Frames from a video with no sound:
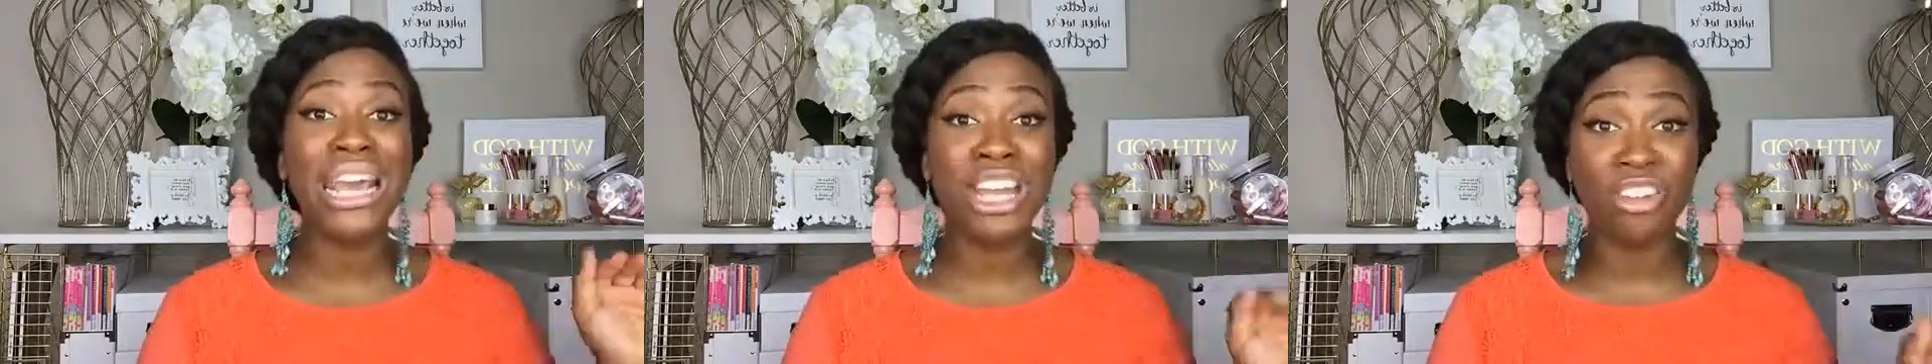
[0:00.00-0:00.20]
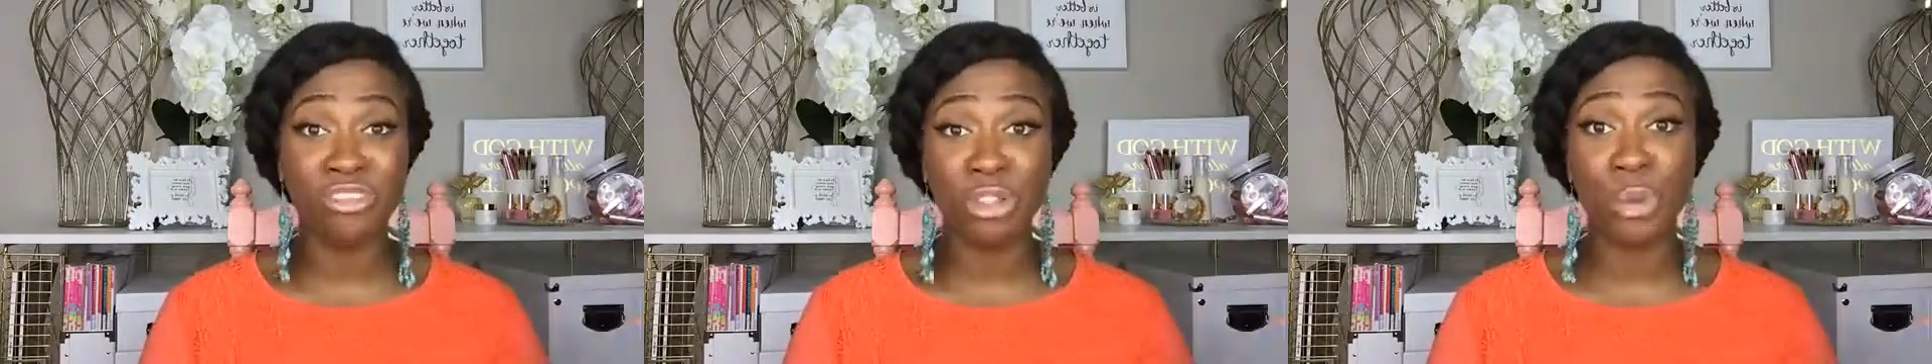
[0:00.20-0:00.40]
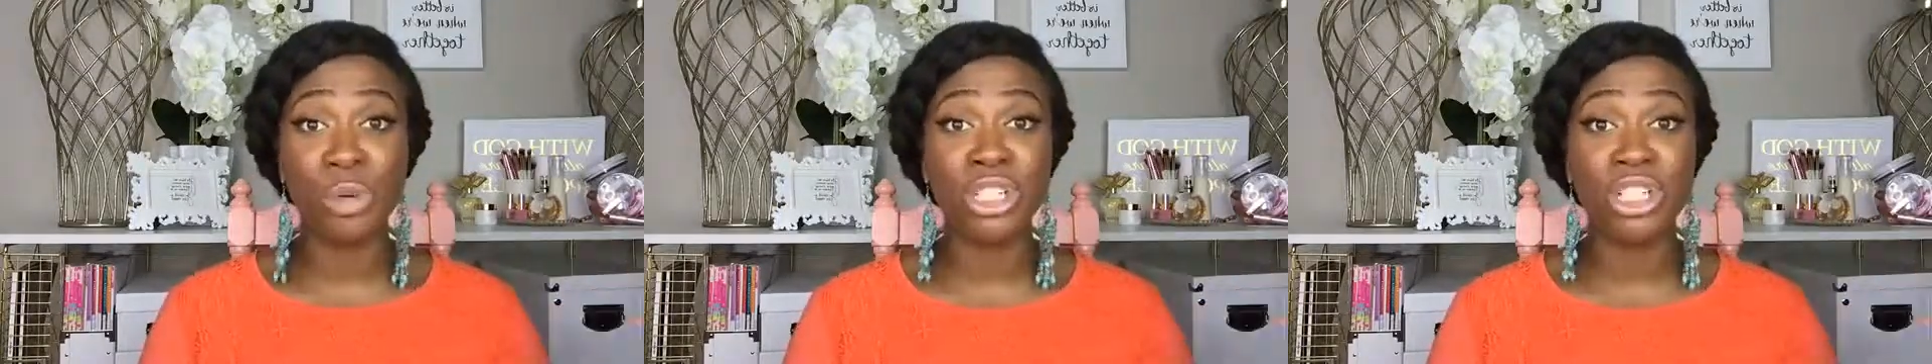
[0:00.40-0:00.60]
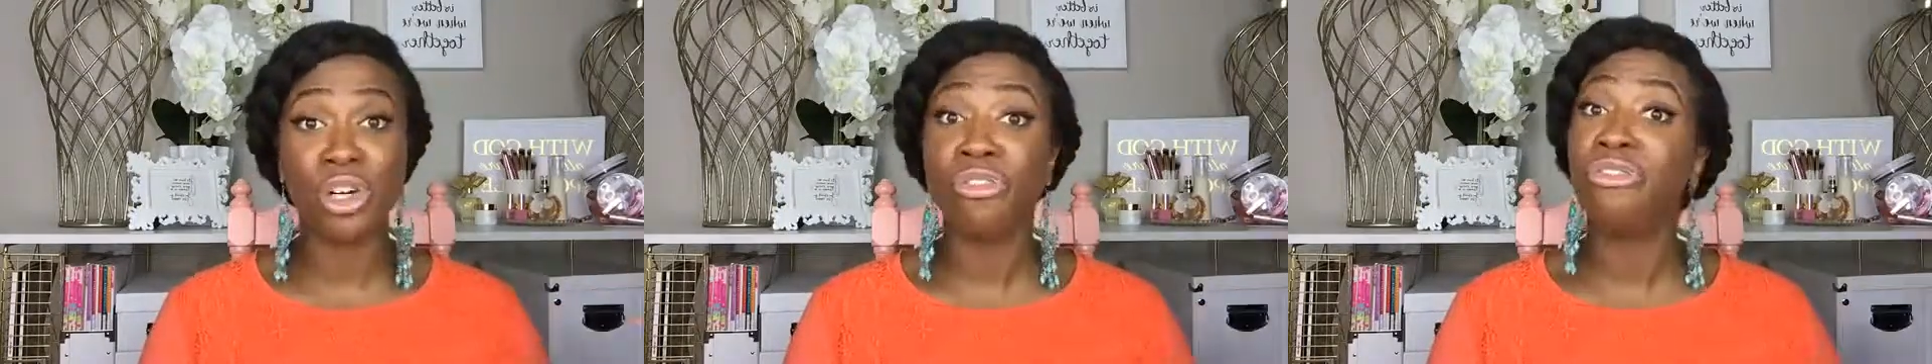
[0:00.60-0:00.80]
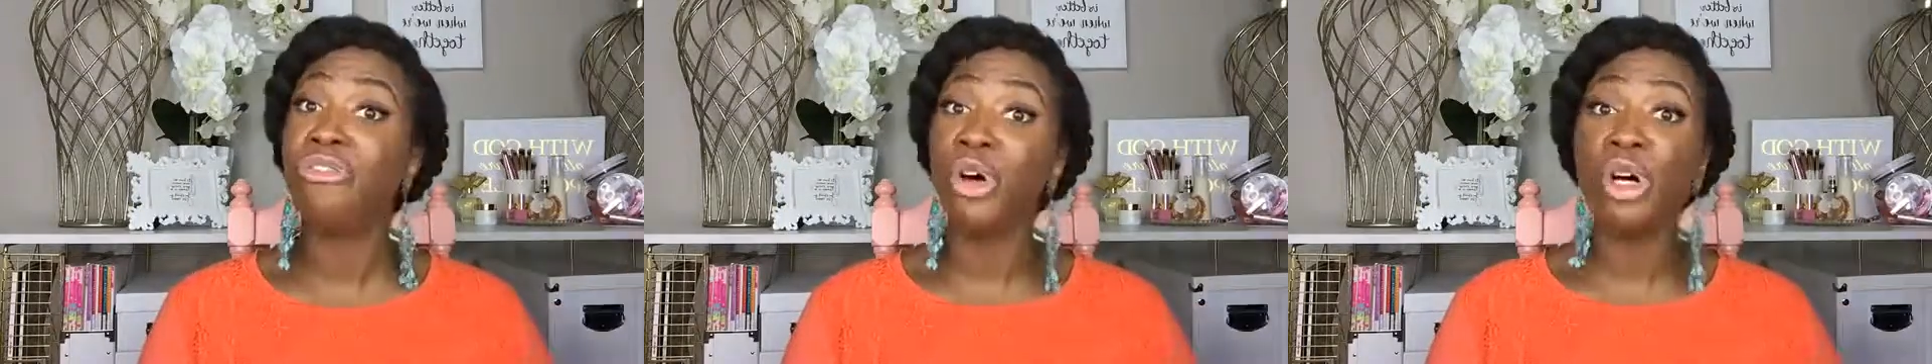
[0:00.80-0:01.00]
influencer
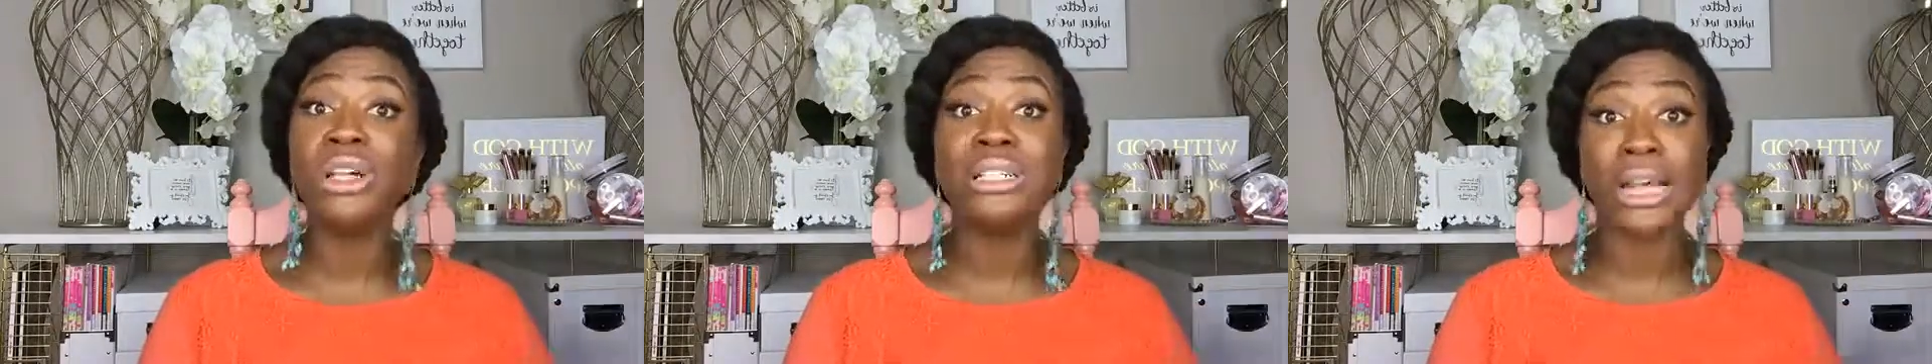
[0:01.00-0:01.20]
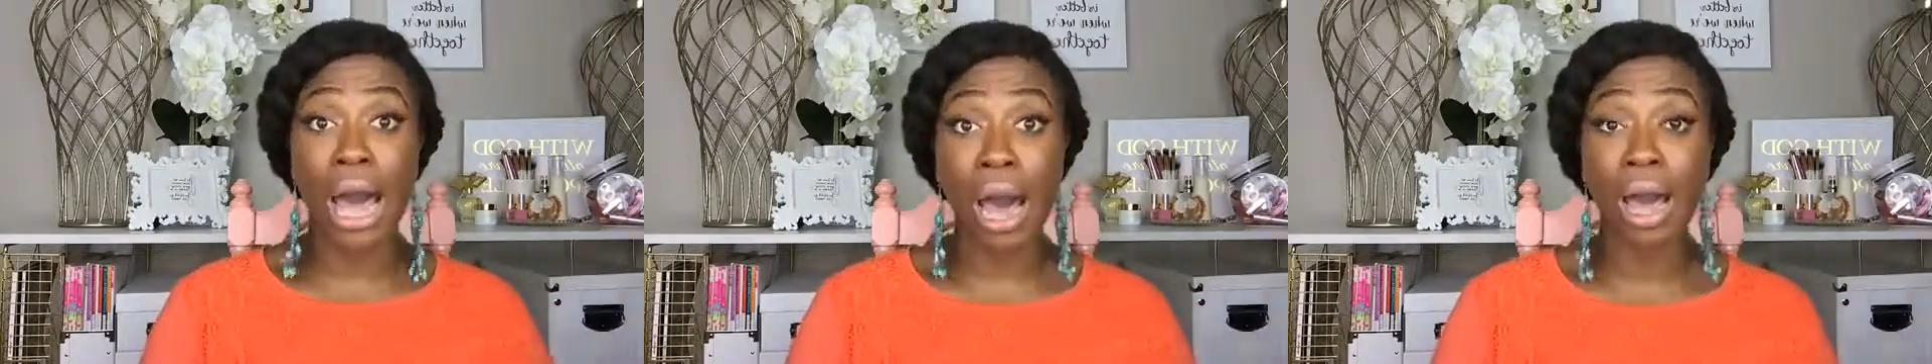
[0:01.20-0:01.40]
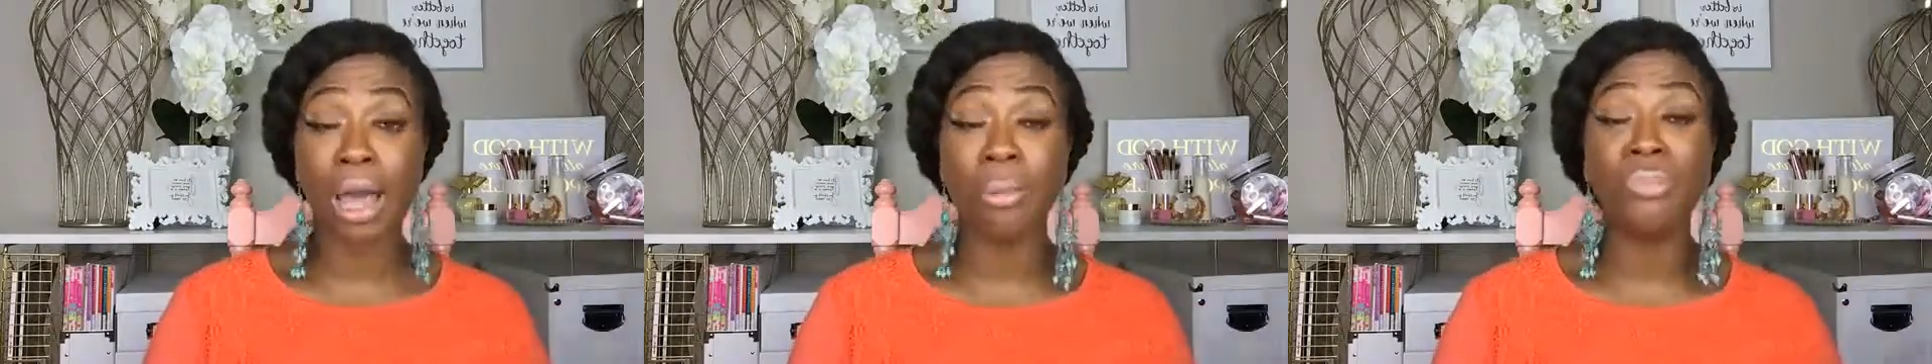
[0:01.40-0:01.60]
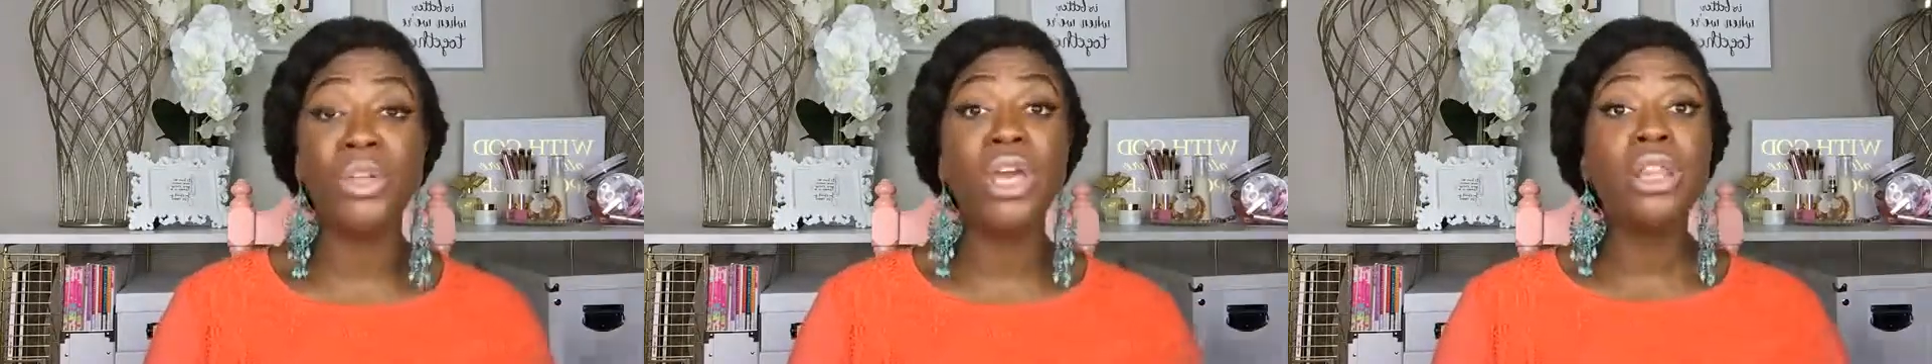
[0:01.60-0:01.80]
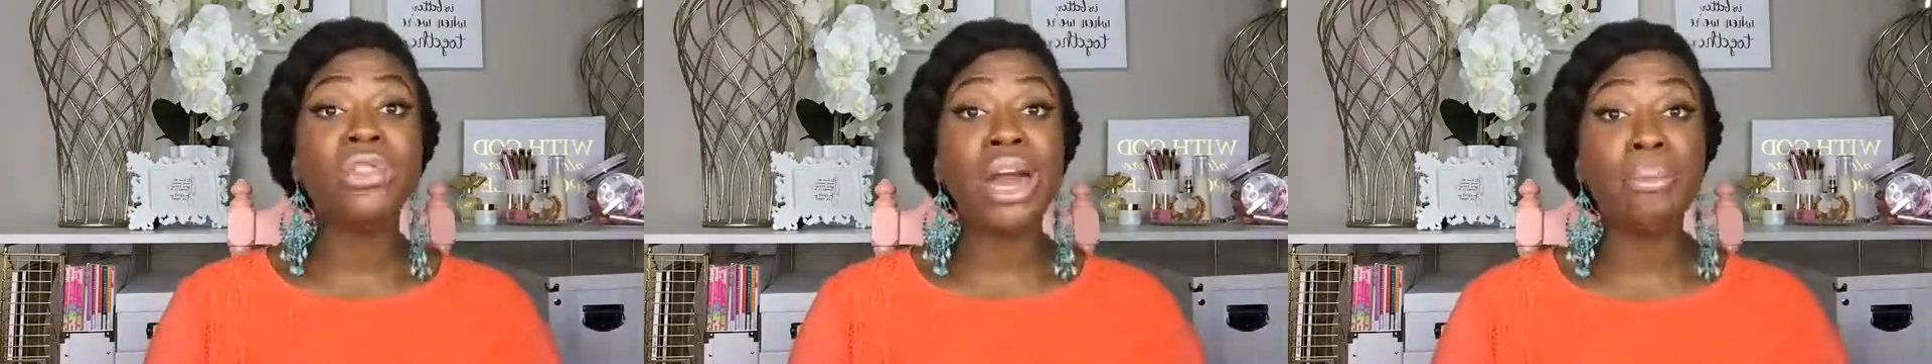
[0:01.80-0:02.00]
full-time,
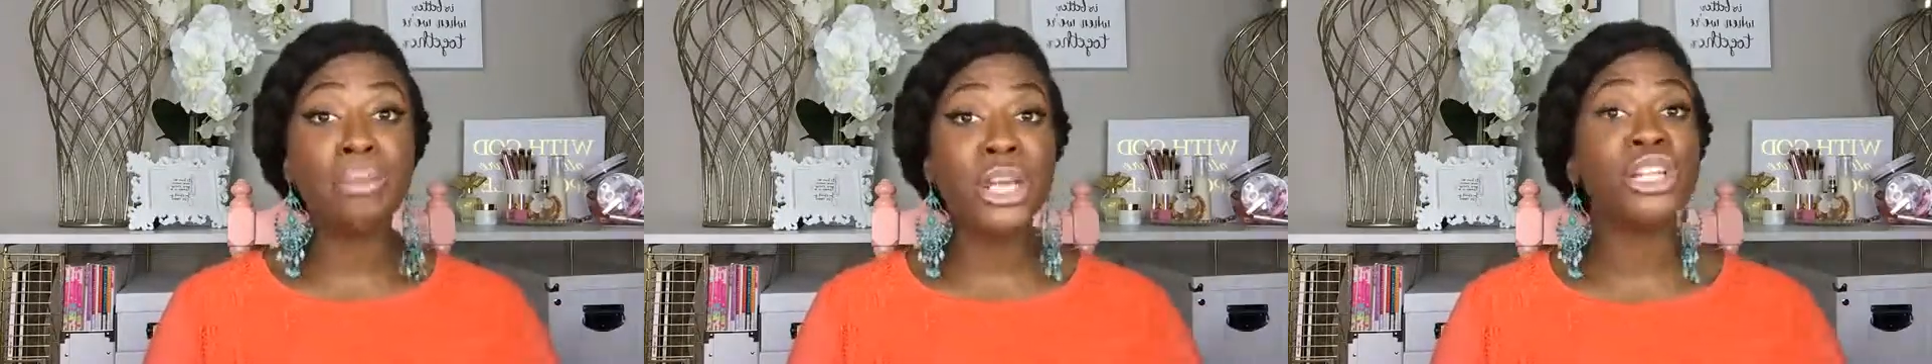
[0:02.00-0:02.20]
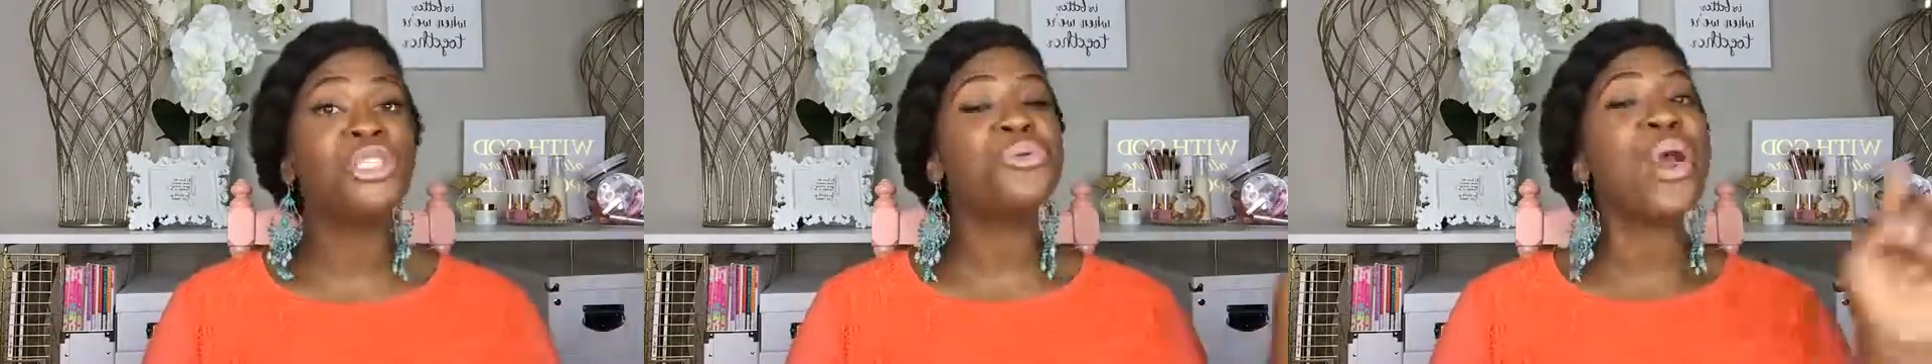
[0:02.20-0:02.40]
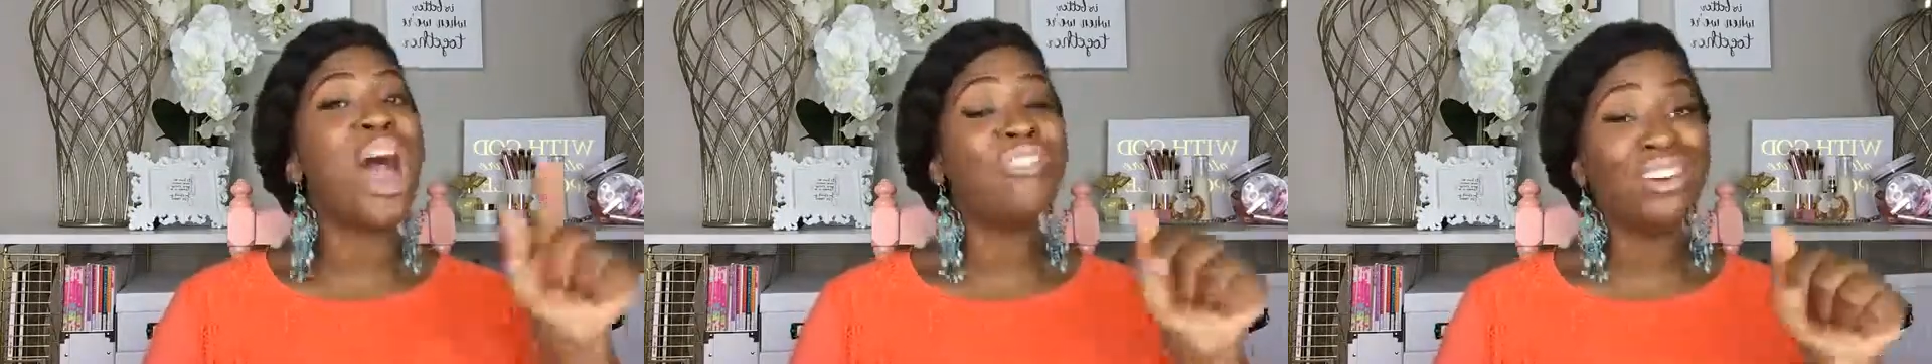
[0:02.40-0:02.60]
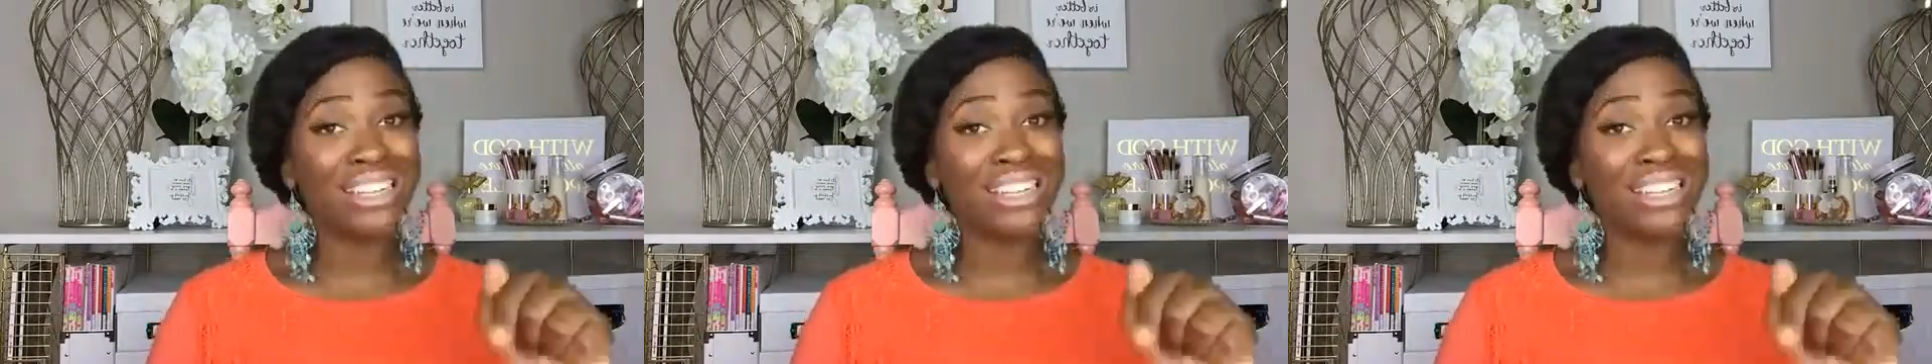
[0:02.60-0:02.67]
that means you have a